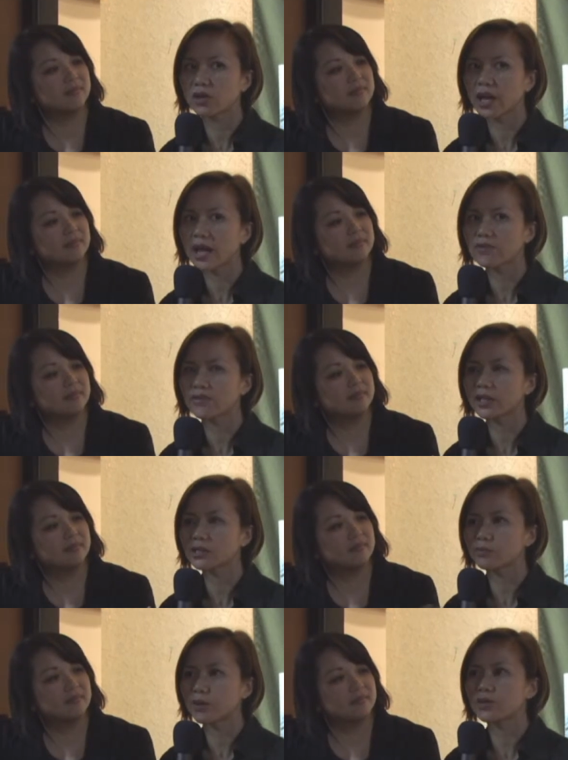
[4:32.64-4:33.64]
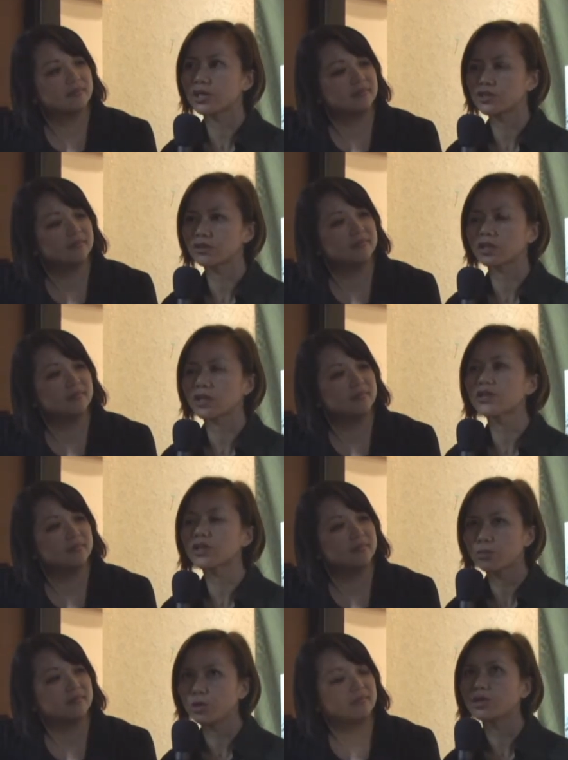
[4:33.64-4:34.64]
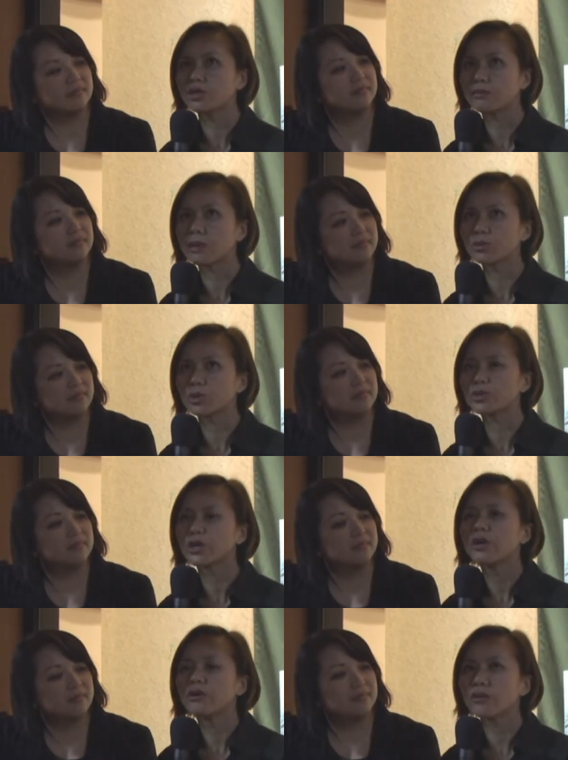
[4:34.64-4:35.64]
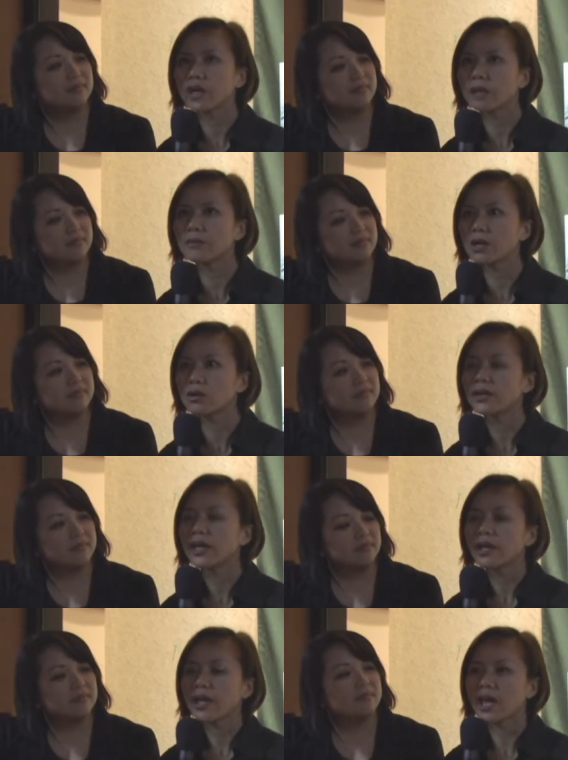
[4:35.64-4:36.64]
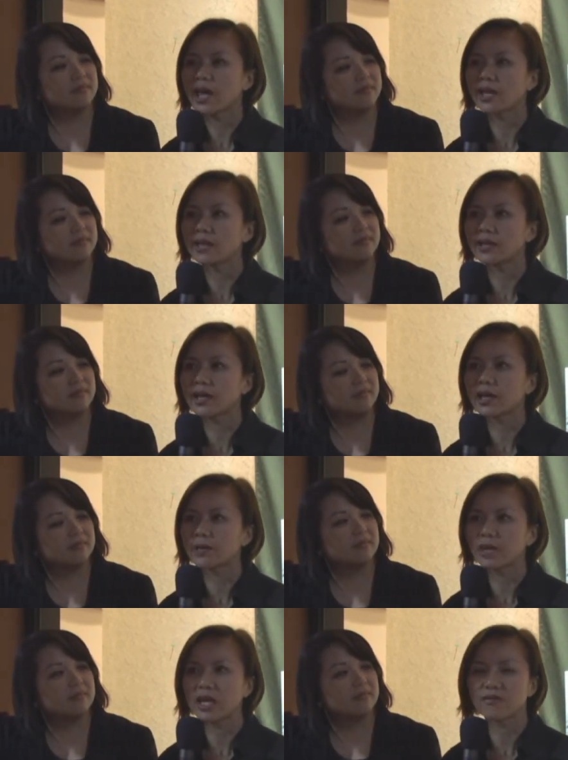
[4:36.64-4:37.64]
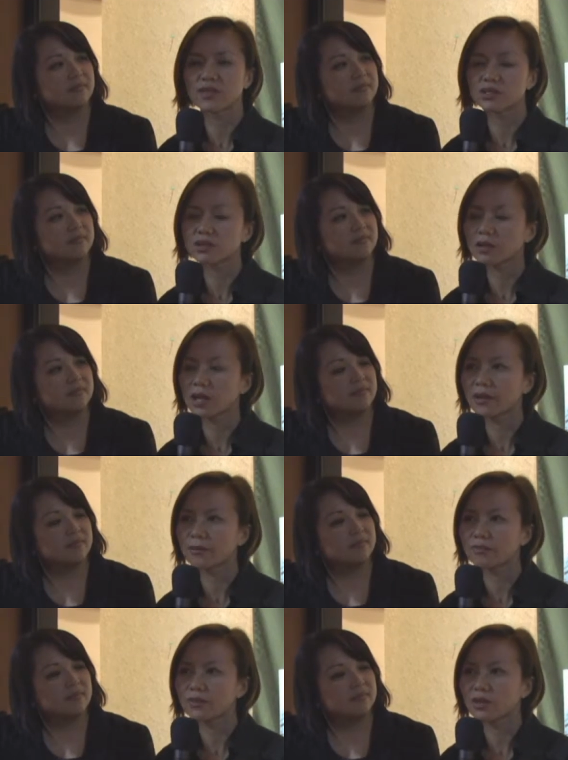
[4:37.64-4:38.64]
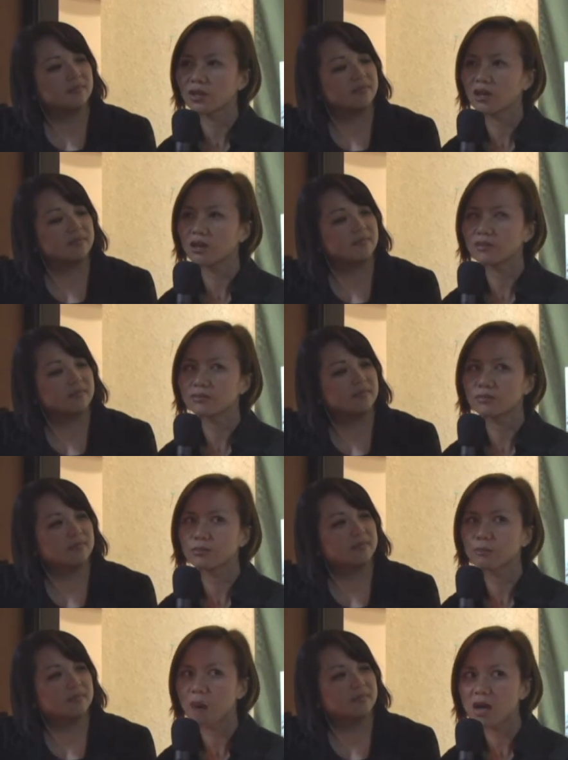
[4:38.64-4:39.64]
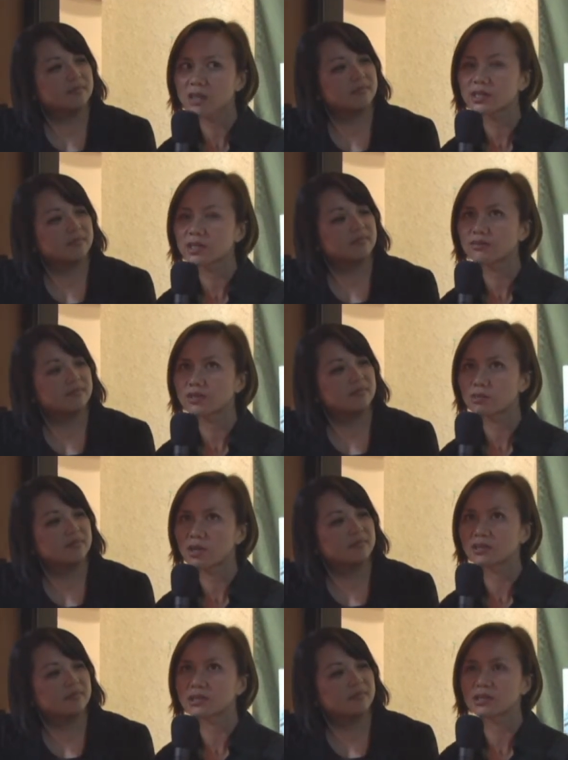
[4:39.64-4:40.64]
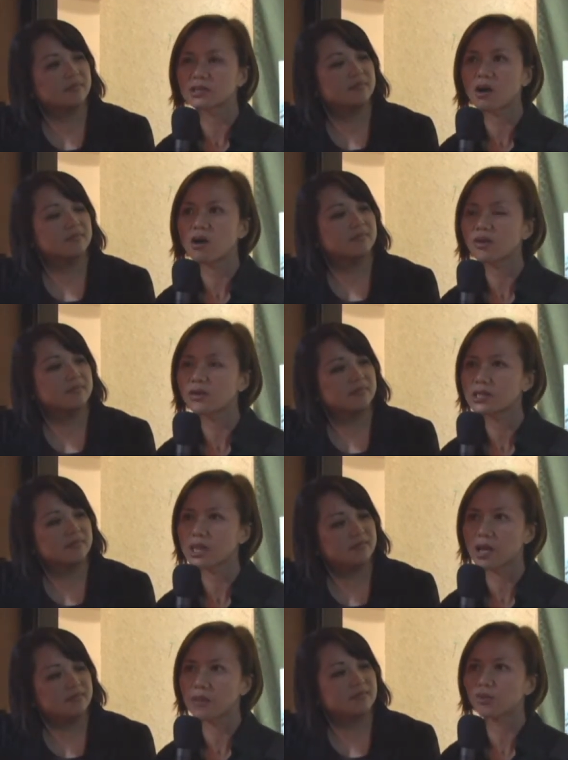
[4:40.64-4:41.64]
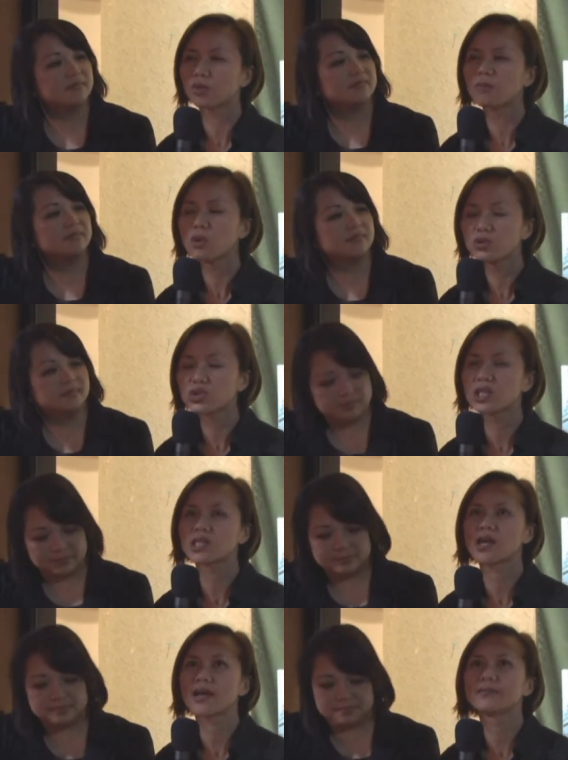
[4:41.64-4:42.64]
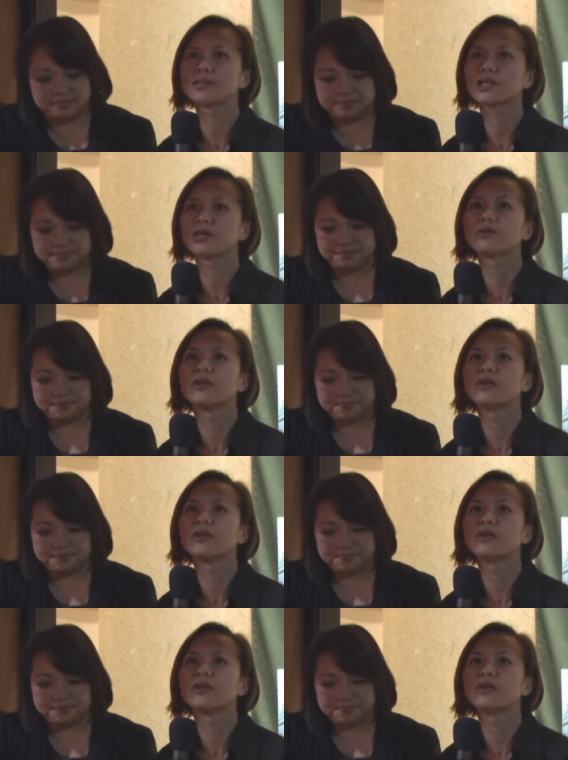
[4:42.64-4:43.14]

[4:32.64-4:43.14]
Speaker 1: having spoken to a lot of the community members who came out and um, gave us um, positive responses all the time or most of the time. So